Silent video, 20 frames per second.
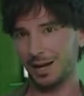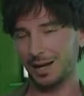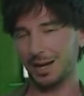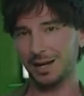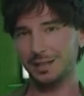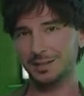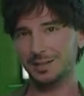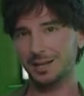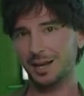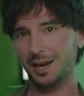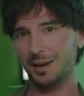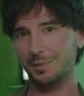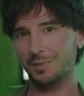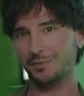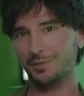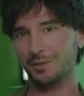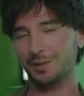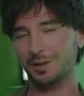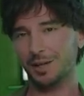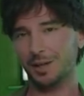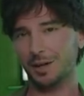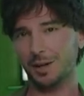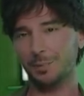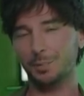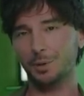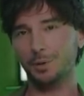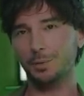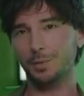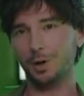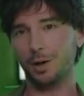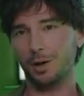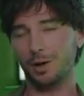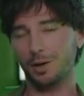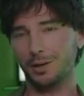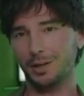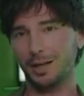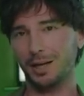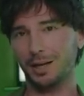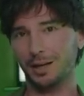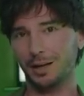I gotta say, I've been feeling like I'm pooping all
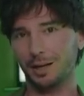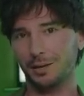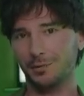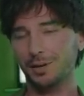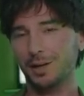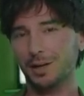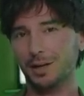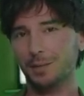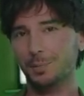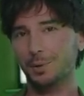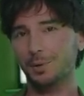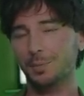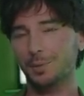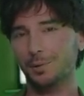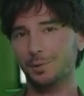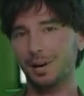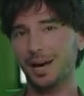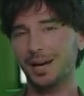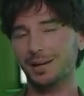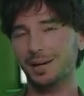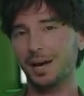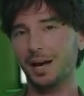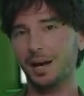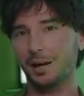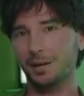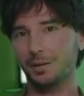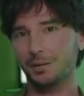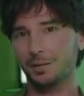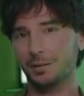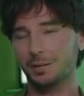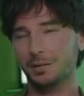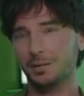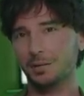day. I feel like I'm pooping right now.